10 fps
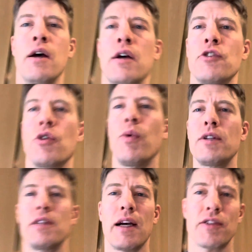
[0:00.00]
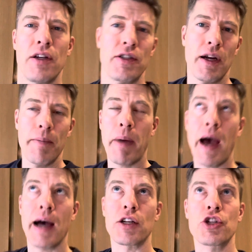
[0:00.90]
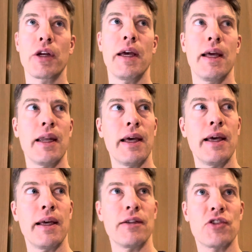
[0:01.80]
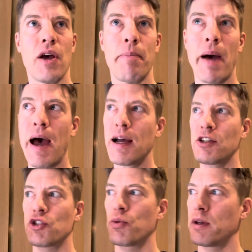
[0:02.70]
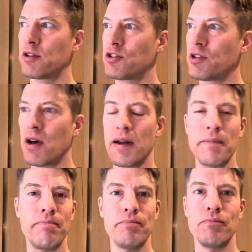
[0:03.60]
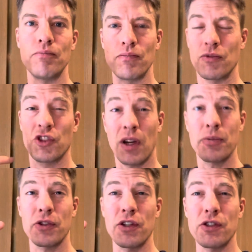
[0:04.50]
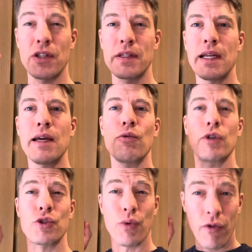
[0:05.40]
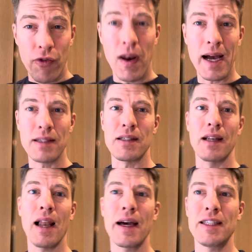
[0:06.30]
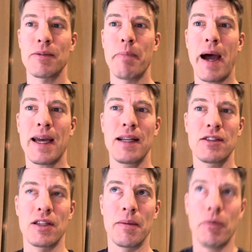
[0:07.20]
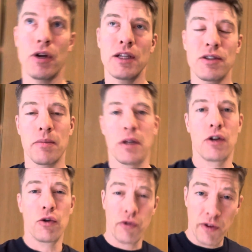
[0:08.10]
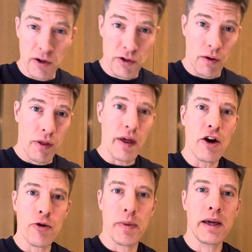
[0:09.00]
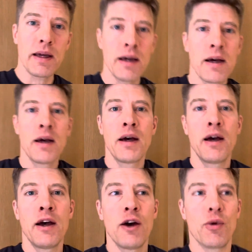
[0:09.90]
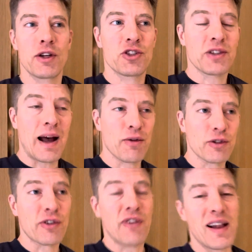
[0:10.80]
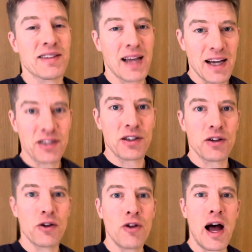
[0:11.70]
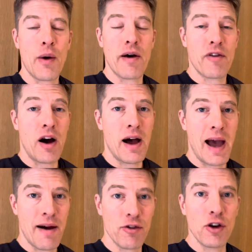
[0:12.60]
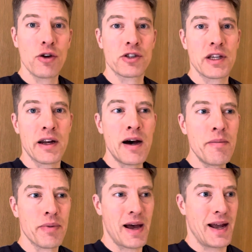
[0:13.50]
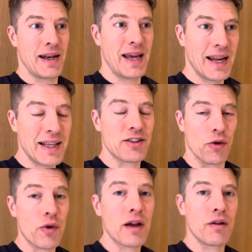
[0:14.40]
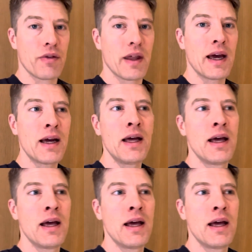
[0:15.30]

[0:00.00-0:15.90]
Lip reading: So what is the X39 patch? It is a patch with certain substances in it which reflects light back into the body, something called phototherapy, which sounds fantastical. However, I have looked it up and it is a real thing.